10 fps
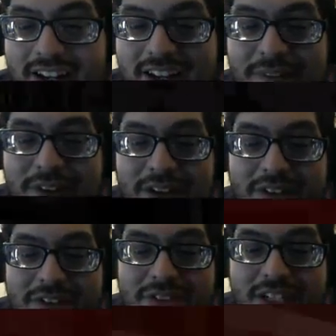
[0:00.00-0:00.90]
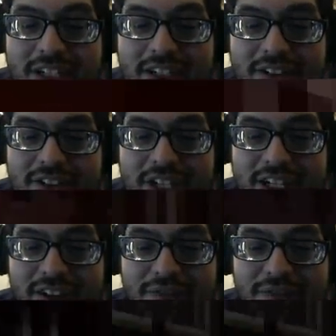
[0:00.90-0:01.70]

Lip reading: if anyone was gonna kill Jango